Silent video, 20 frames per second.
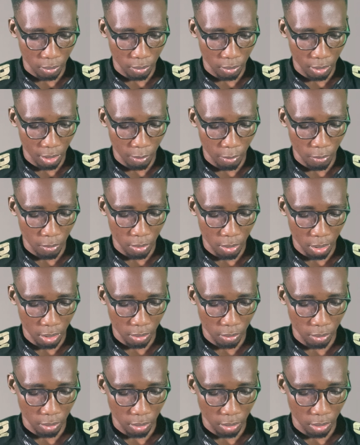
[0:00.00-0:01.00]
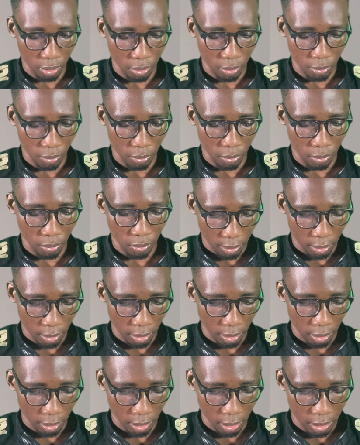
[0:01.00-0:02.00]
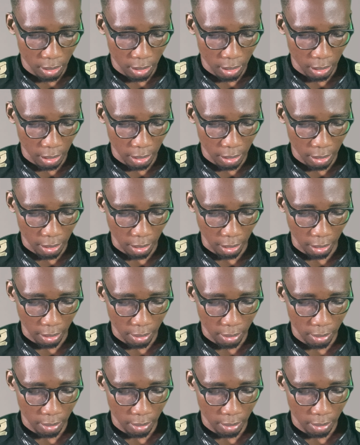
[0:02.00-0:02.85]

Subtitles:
Let me withdraw 22. Click enter.